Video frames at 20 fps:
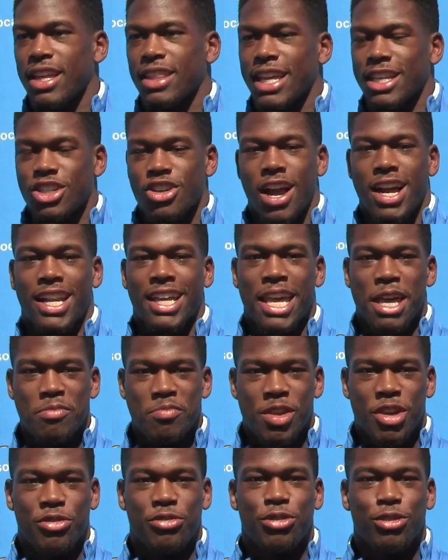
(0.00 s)
they tried to get
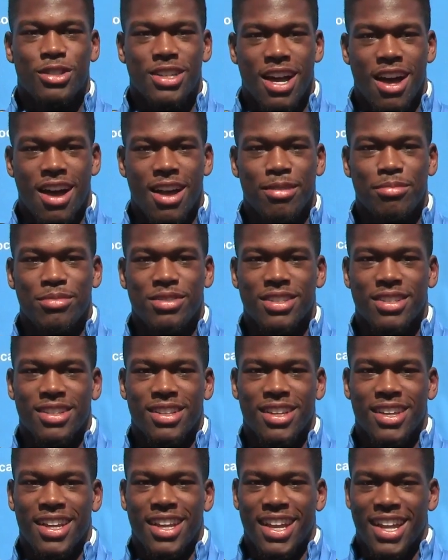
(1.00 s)
me a few times,
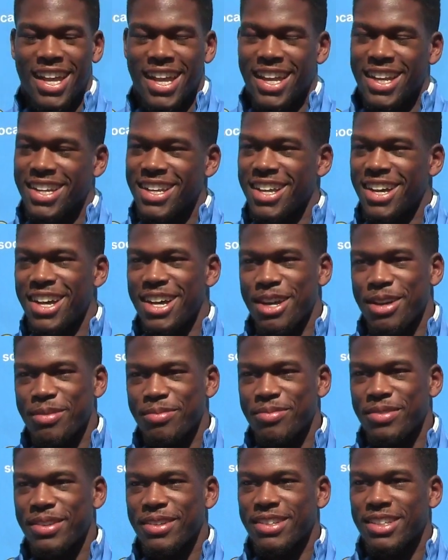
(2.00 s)
and um,
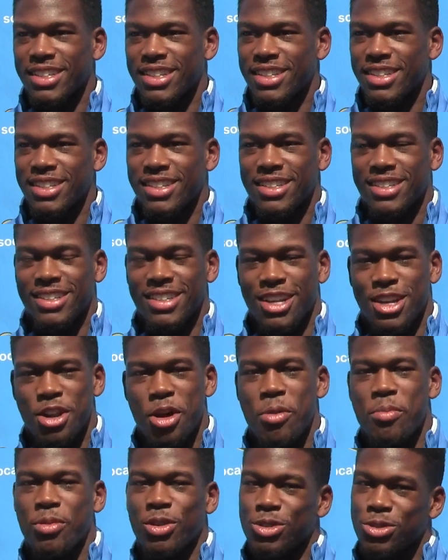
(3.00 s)
it
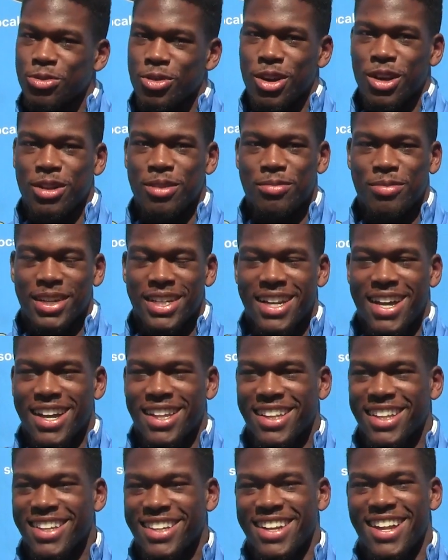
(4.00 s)
almost worked, but not
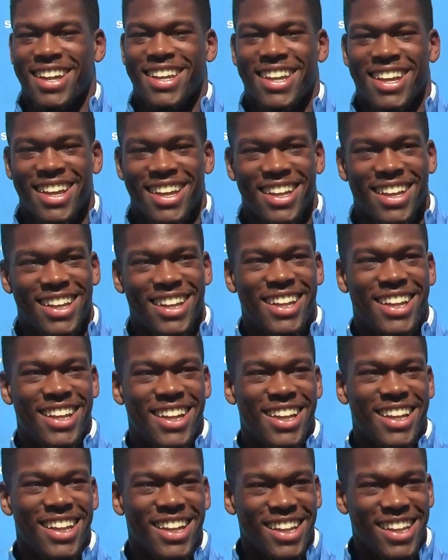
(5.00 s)
not yet.
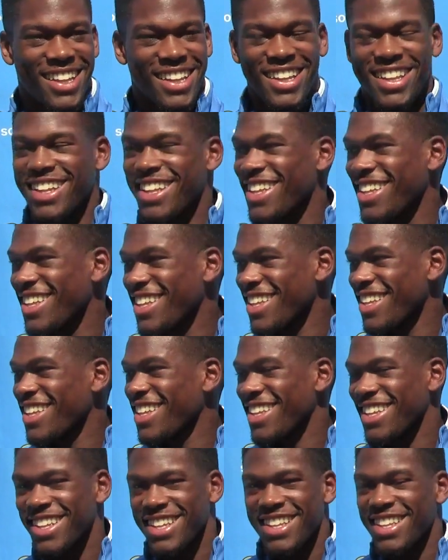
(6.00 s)
How come you like
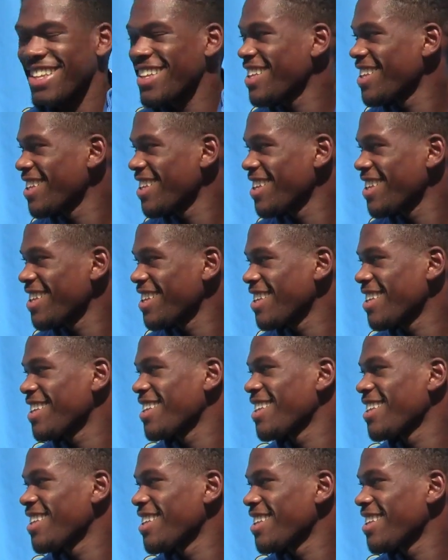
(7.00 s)
uh, taking back between
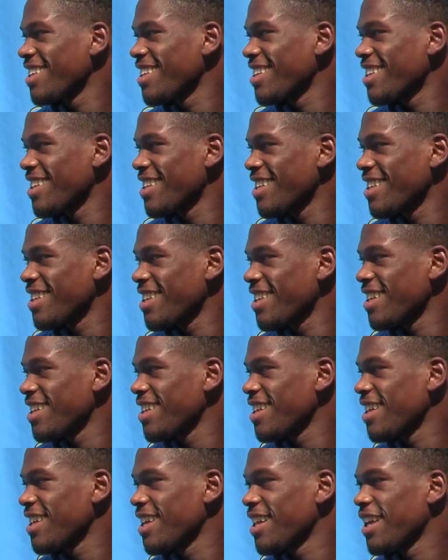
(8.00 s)
returning punts and returning
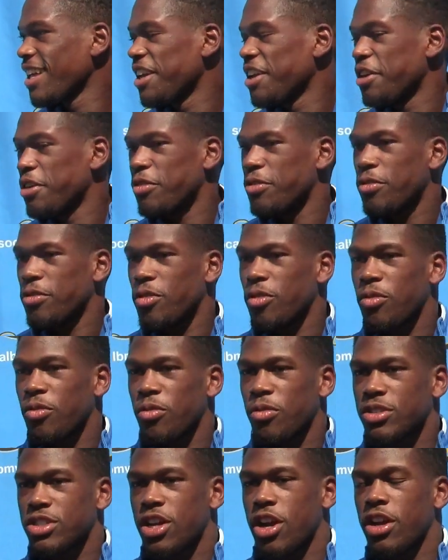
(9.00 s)
kicks?
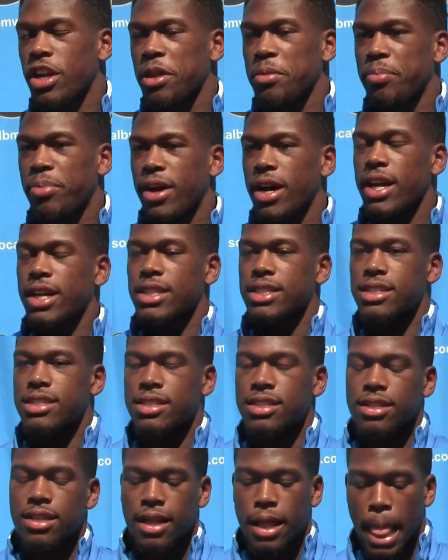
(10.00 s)
Returning
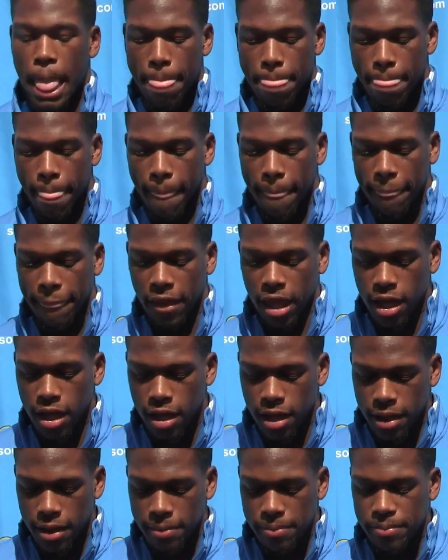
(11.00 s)
punts,
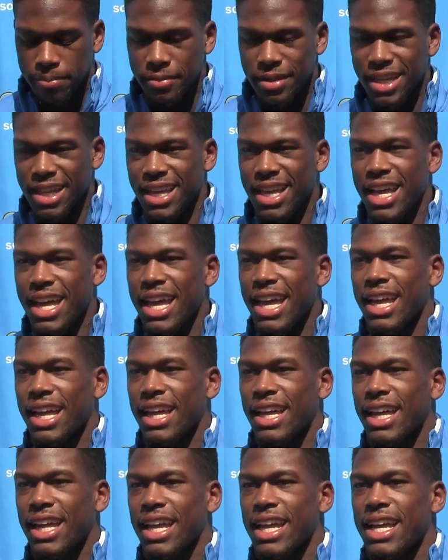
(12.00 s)
um,
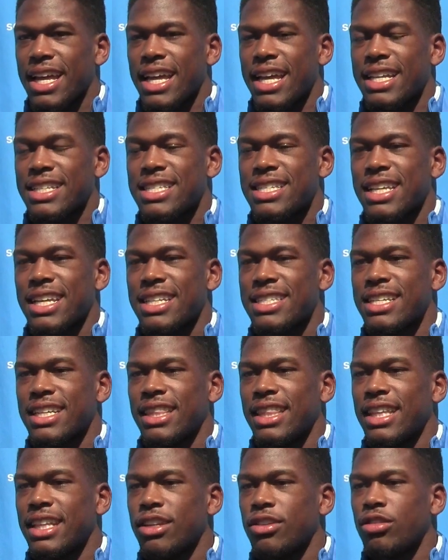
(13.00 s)
it's it's a
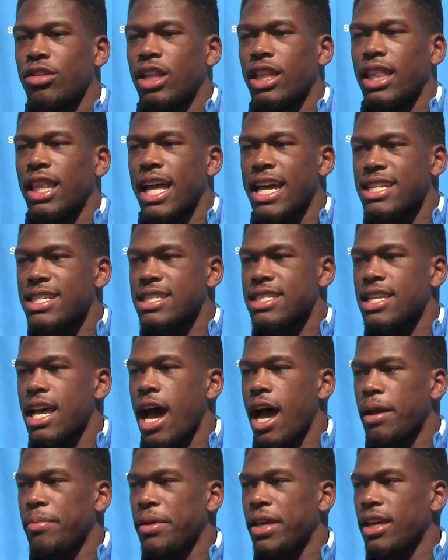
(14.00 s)
little less
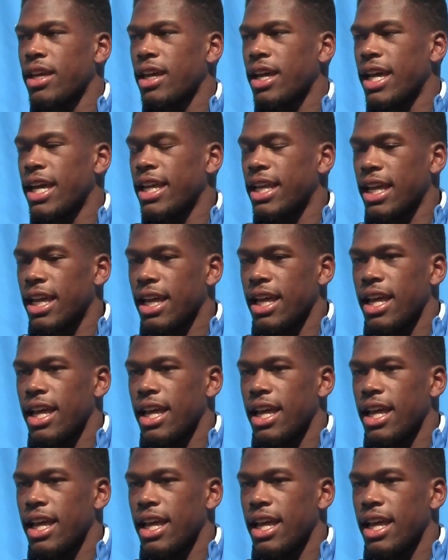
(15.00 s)
timing. It